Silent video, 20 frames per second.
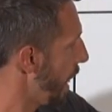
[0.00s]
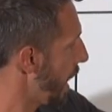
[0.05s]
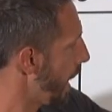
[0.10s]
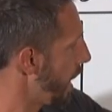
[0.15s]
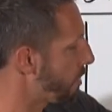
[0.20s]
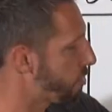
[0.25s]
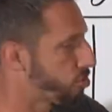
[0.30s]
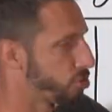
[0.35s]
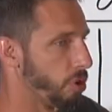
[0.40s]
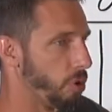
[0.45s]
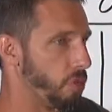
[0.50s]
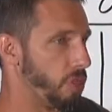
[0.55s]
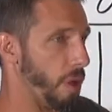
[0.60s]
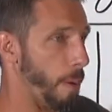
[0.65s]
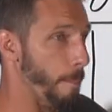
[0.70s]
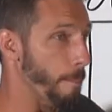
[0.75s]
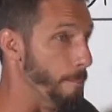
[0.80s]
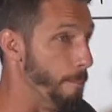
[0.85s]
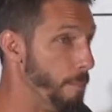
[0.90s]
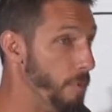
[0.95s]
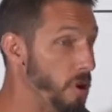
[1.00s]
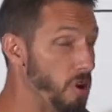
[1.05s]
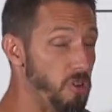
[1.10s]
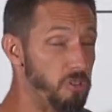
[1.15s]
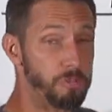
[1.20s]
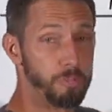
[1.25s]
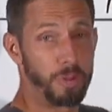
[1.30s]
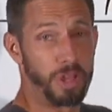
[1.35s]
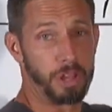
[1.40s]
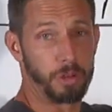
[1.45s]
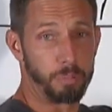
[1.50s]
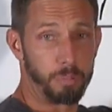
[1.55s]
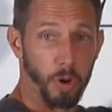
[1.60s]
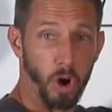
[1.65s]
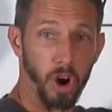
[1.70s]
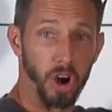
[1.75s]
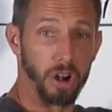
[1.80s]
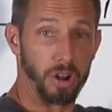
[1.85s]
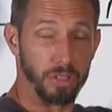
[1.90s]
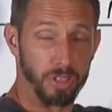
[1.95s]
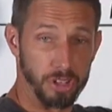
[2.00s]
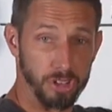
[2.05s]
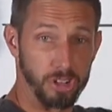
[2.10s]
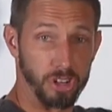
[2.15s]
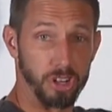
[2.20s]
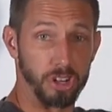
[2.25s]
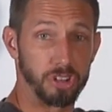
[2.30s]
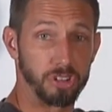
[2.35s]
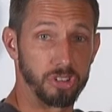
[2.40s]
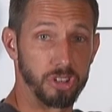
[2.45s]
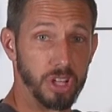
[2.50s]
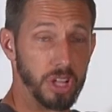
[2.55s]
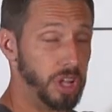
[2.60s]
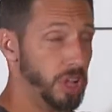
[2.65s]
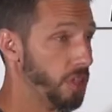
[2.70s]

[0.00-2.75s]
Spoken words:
And so the movement part of the church,